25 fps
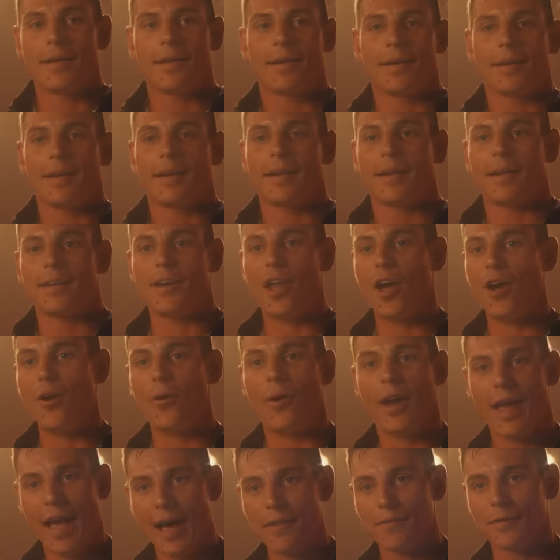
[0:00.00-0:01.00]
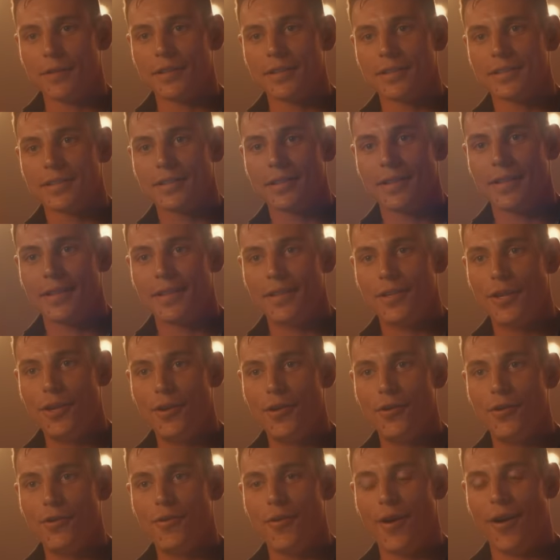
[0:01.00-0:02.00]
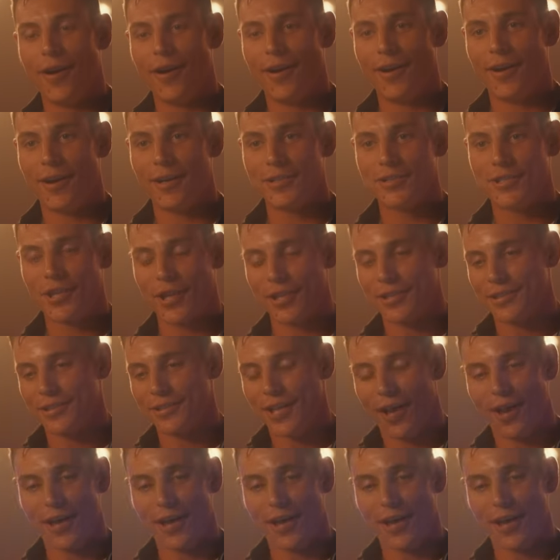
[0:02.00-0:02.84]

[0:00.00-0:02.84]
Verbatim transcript: be unhappy. No, I haven't. You have you said that. Just